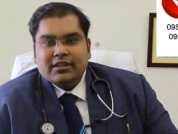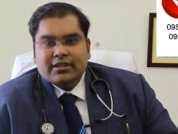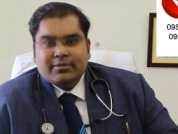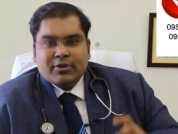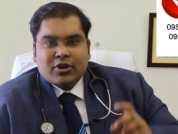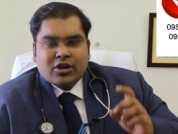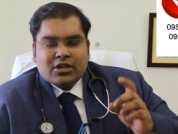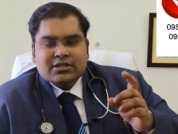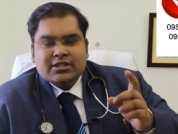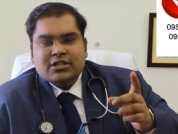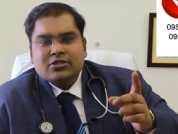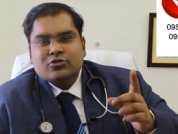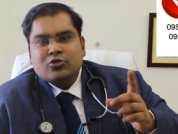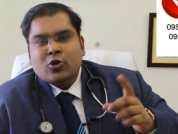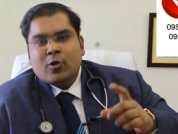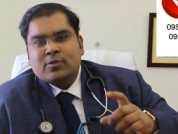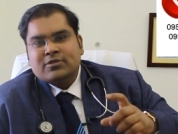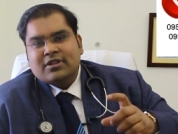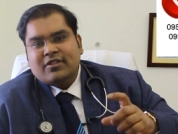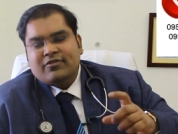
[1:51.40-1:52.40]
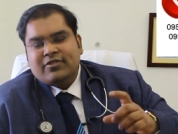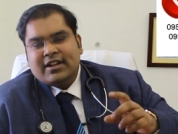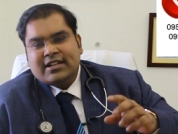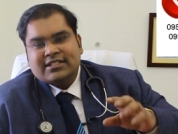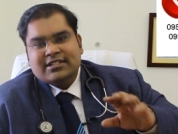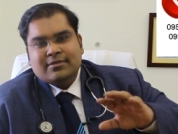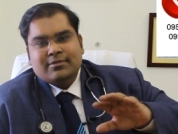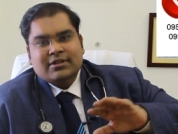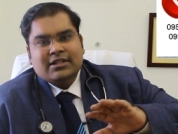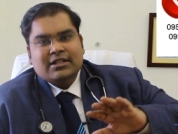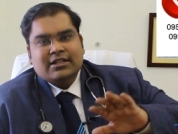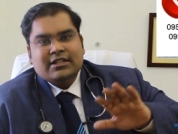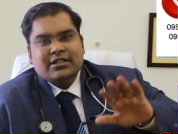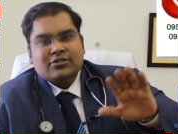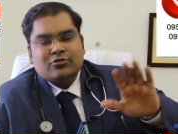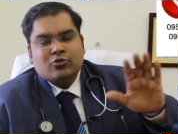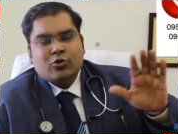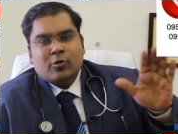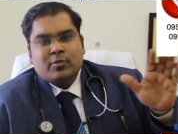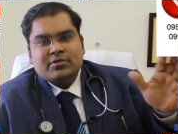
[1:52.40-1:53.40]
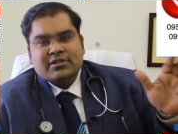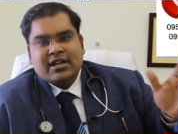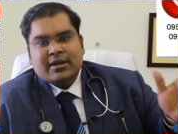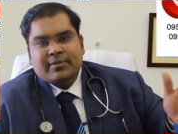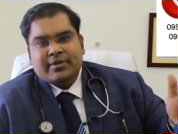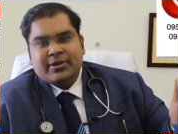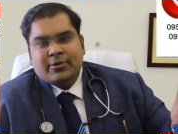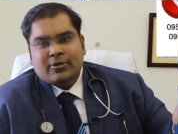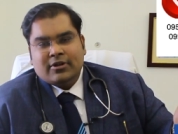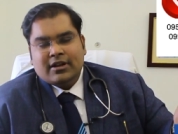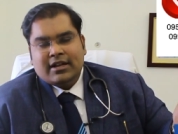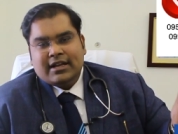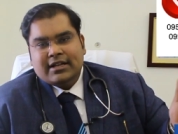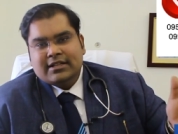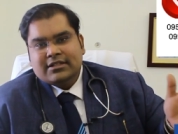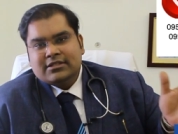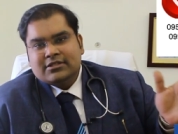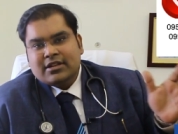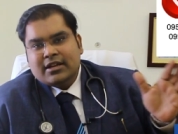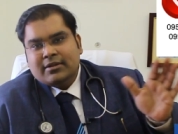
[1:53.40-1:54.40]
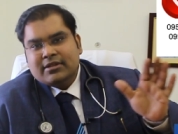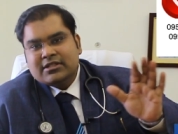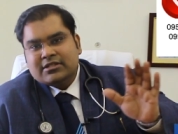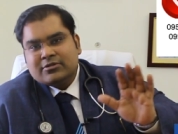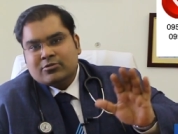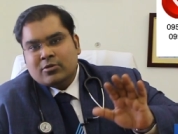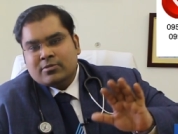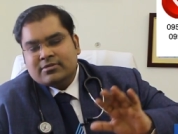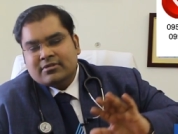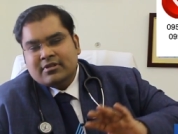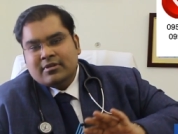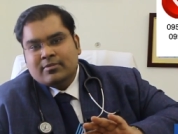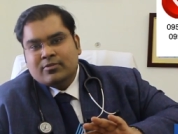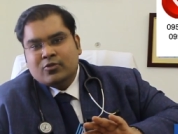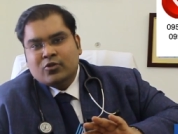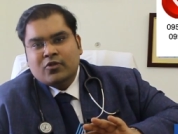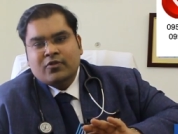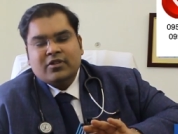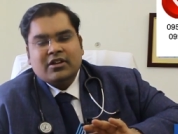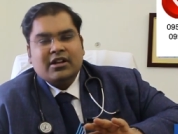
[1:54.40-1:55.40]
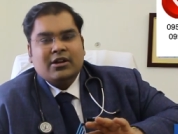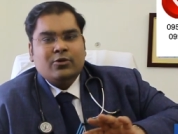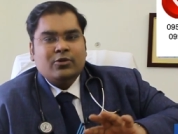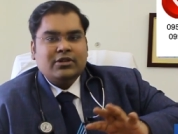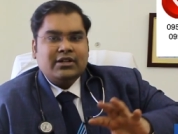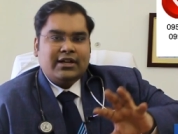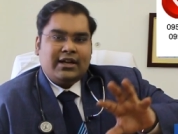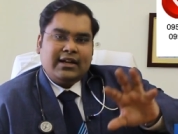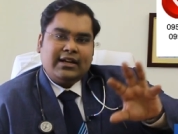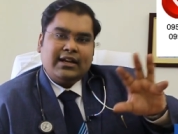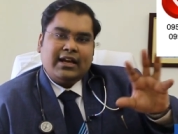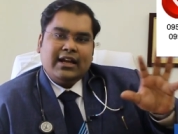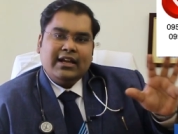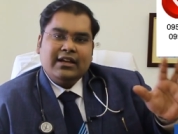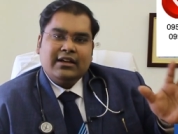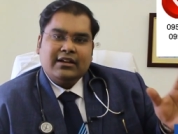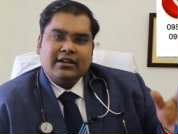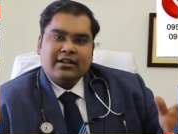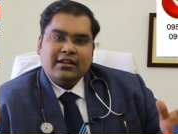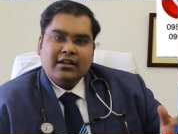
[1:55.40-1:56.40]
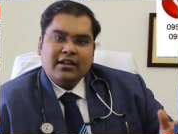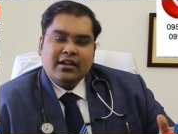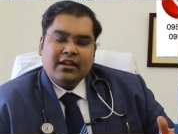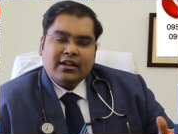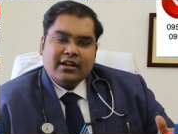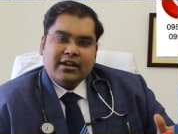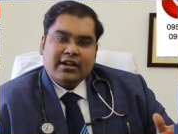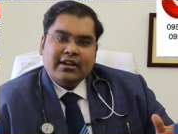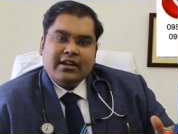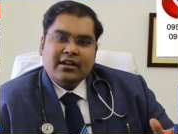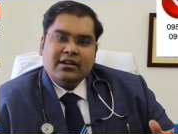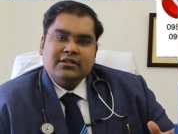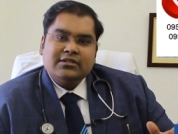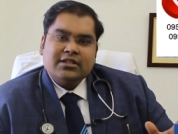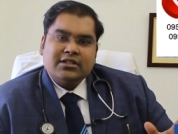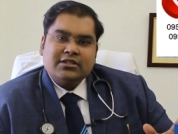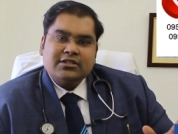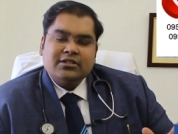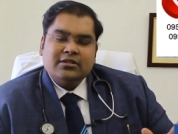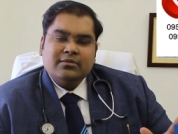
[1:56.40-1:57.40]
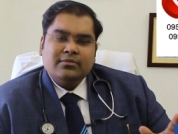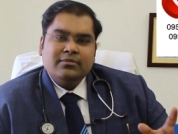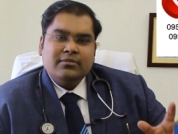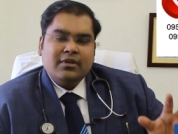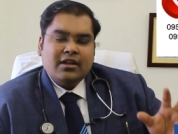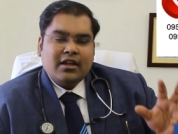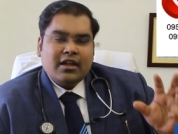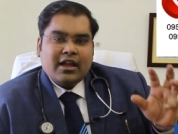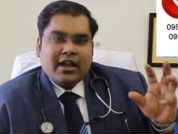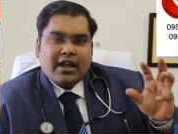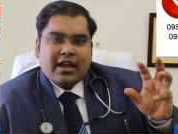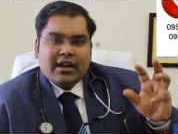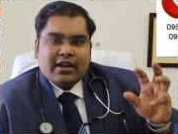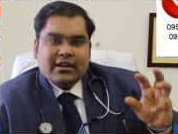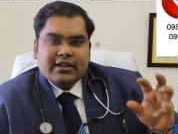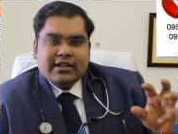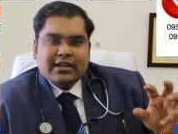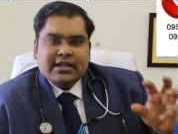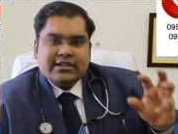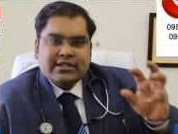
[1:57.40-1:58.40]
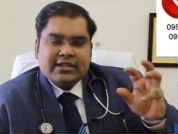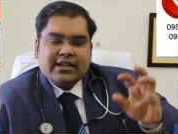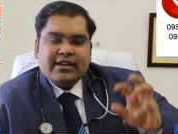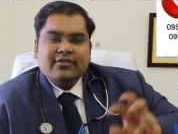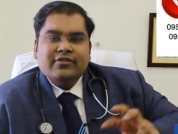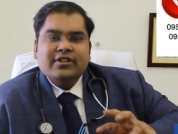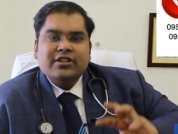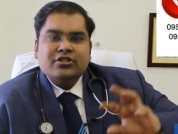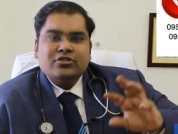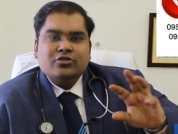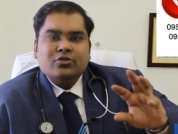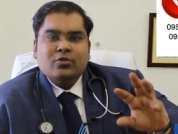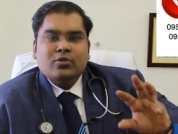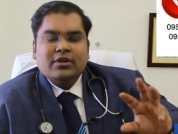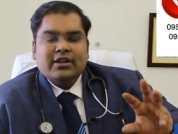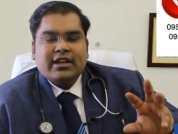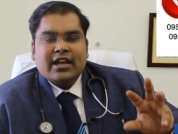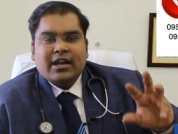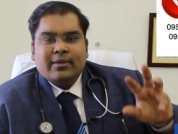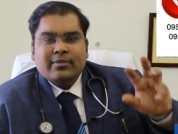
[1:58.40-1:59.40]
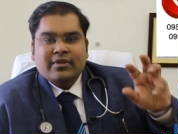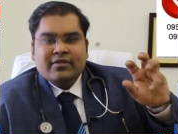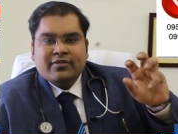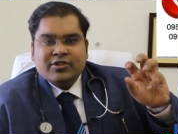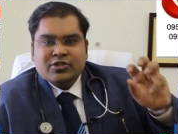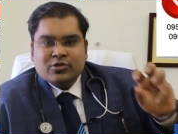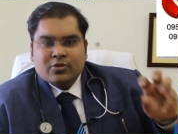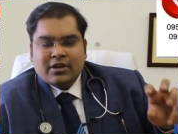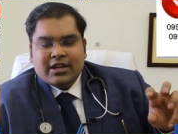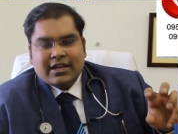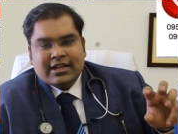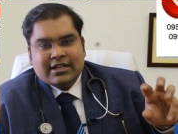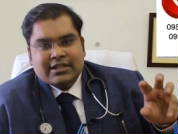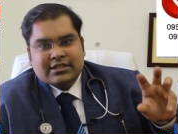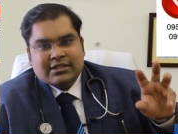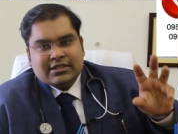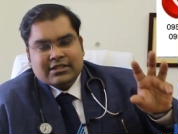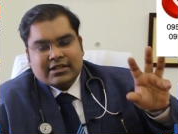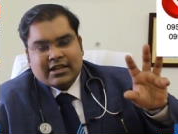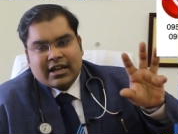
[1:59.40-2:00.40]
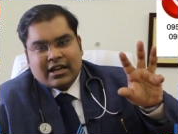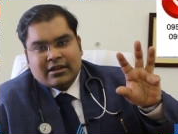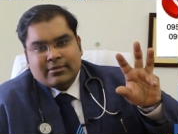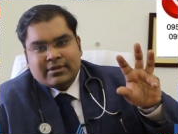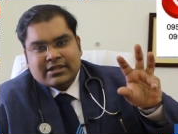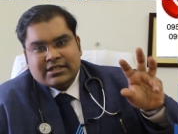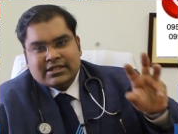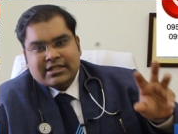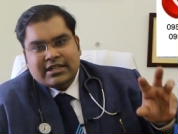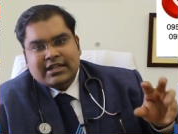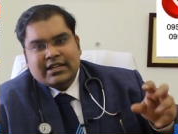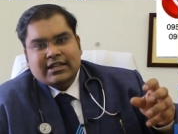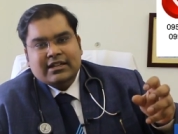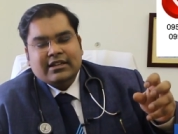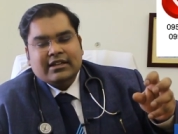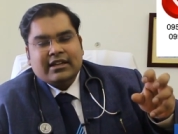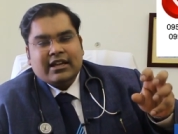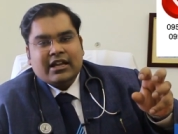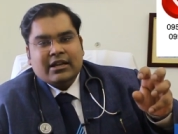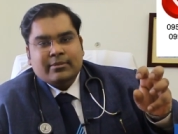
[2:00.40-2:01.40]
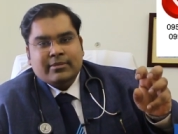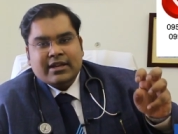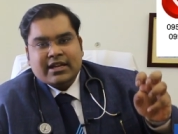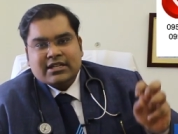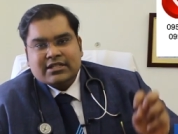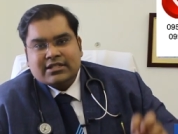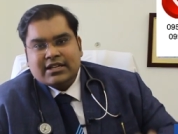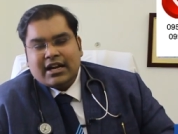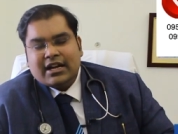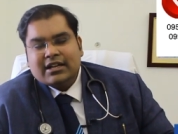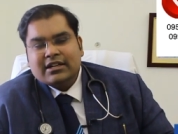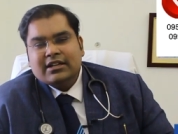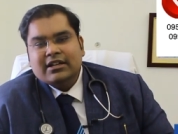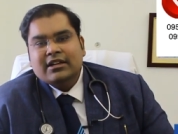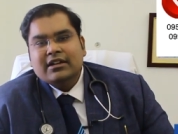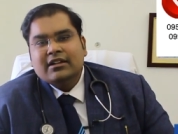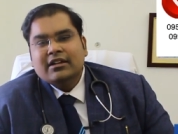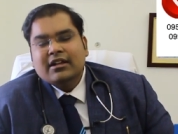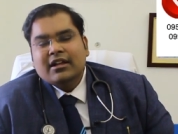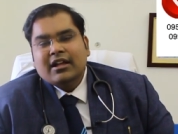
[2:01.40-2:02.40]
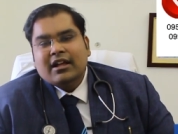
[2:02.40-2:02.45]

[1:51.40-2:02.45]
Because these scopes are flexible, these scopes can be utilized and these scopes can be moved around the entire renal system, and each and every stone can be visualized, can be seen, can be extracted,